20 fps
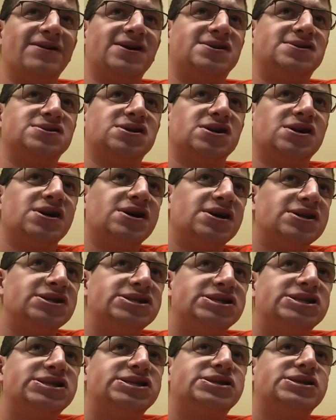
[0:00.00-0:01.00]
They are
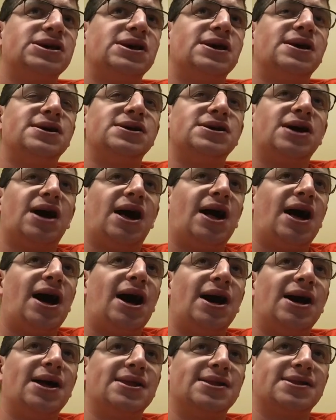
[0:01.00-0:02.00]
on the flying
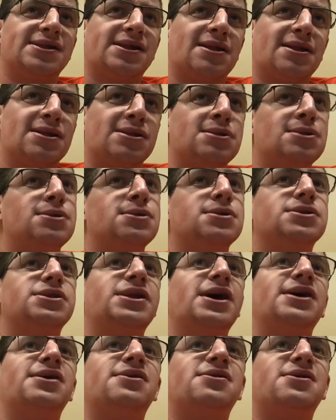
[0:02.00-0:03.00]
Elvis, just
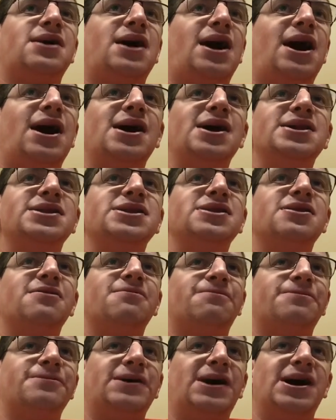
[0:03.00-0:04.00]
ahead of it.
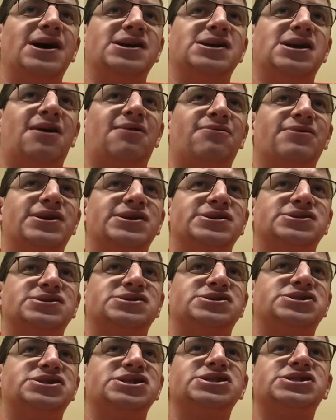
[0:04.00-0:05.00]
Mahomes
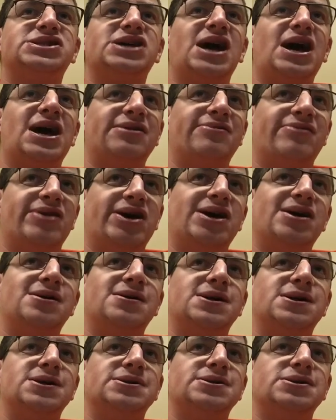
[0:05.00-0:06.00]
takes the snap, looks
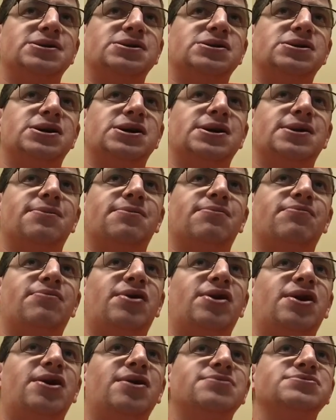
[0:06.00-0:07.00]
to pass.
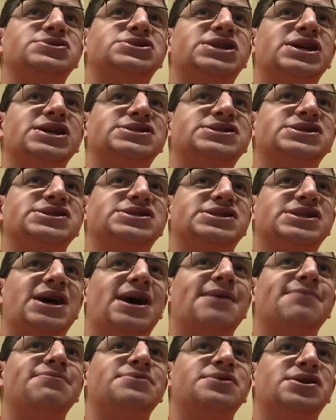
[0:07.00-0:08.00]
He's on the
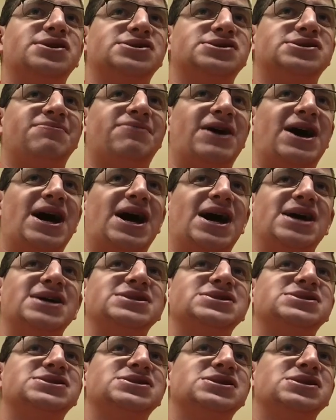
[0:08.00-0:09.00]
move, and he will
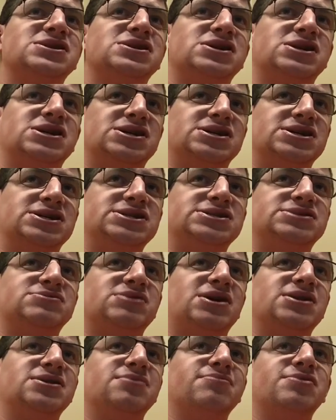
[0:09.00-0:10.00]
run with it.
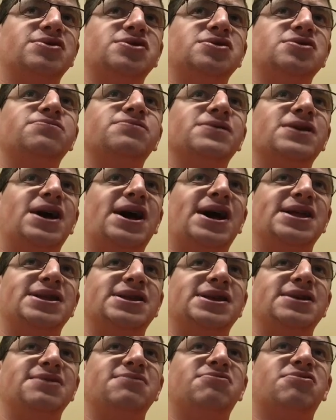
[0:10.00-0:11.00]
And
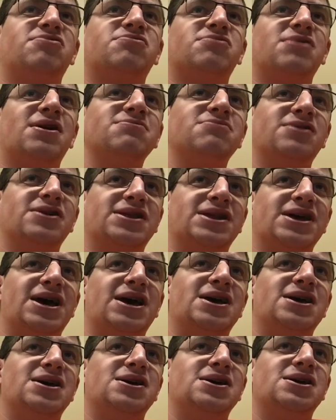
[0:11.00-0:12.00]
he's able to get
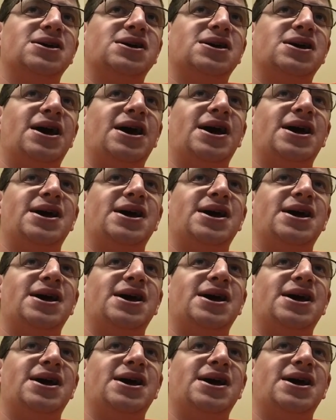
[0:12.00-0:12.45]
out of bounds,